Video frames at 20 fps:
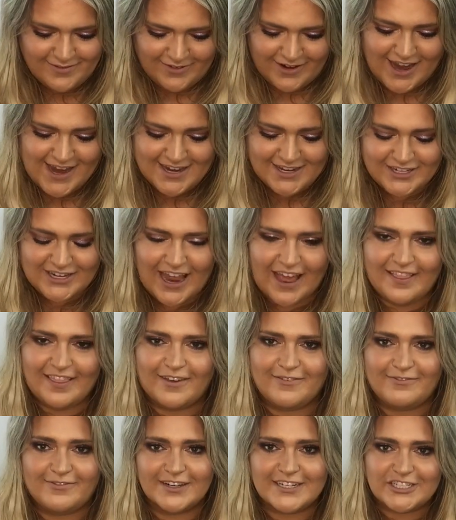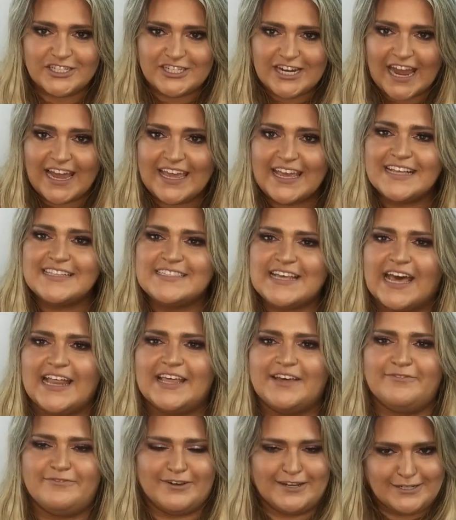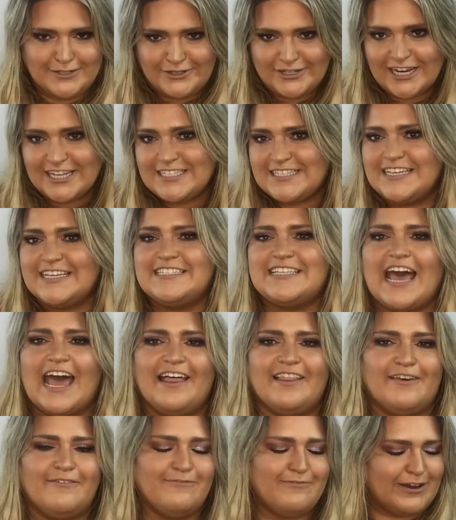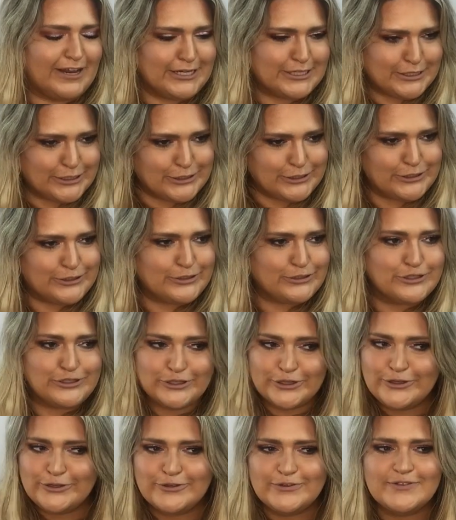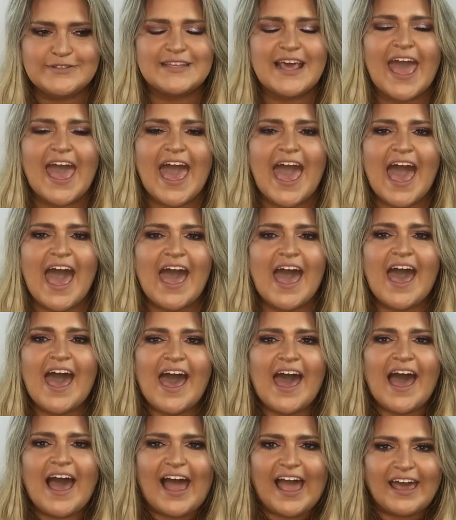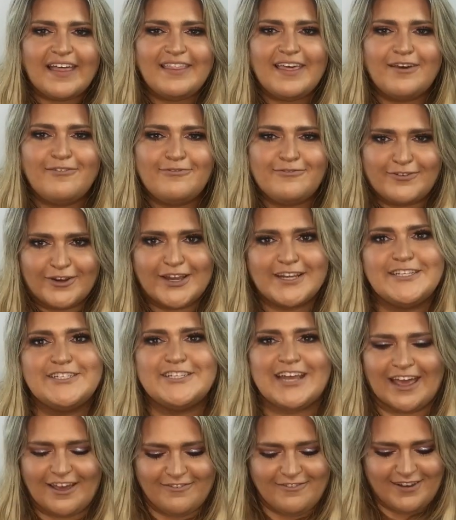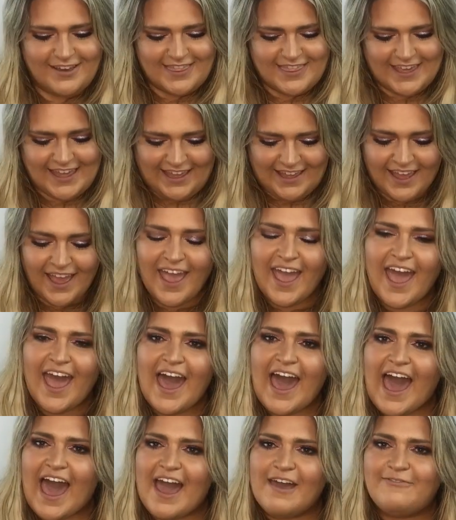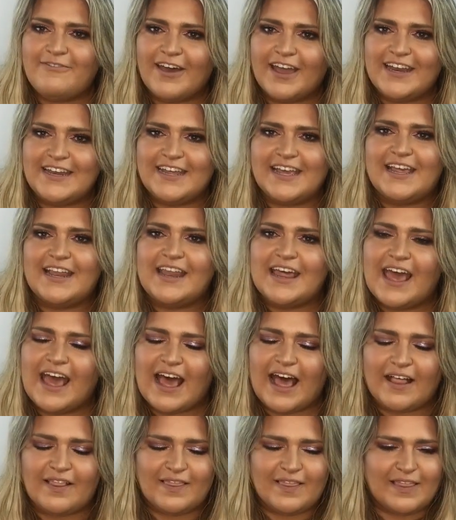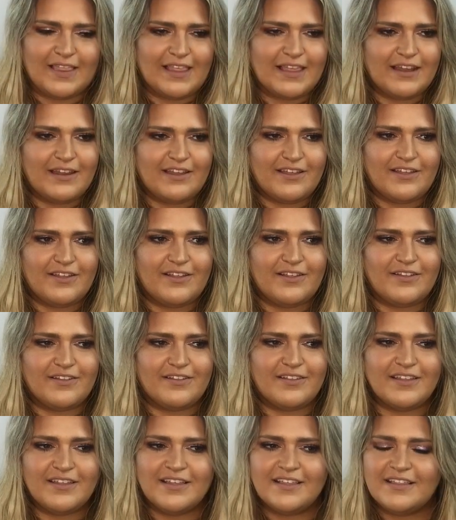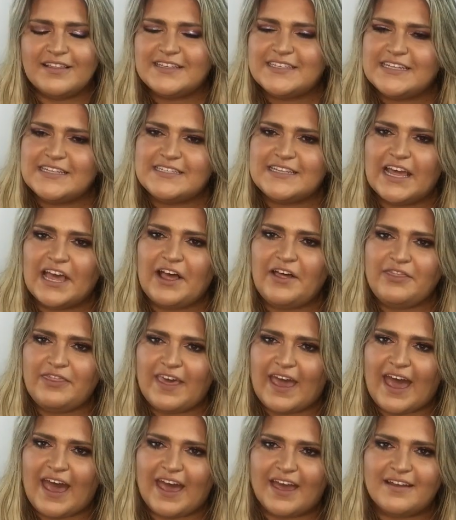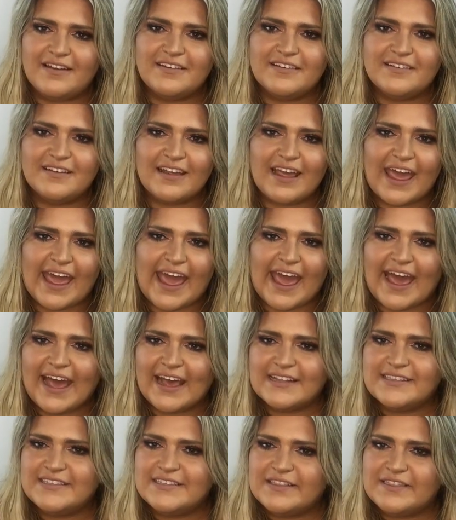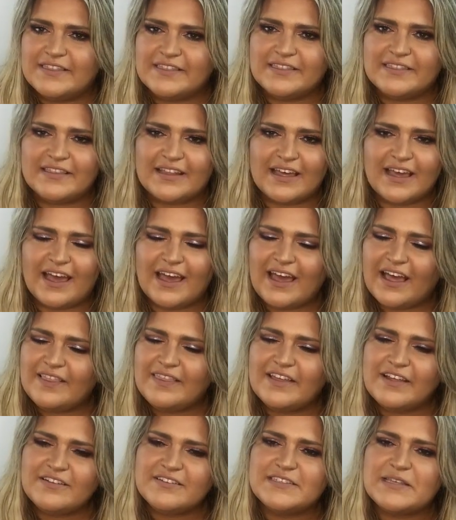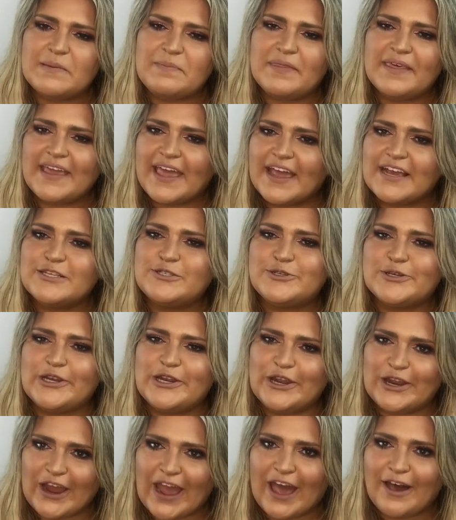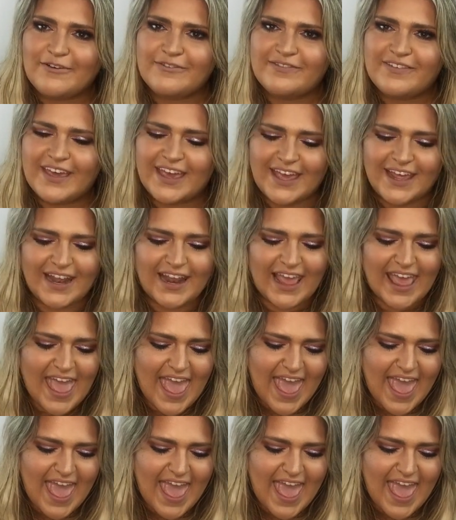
Fringe. I love Fringe jackets, I love Fringe dresses, I love Fringe shoes. I love Fringe everything. I find it a little detail that adds a little something extra to your outfit,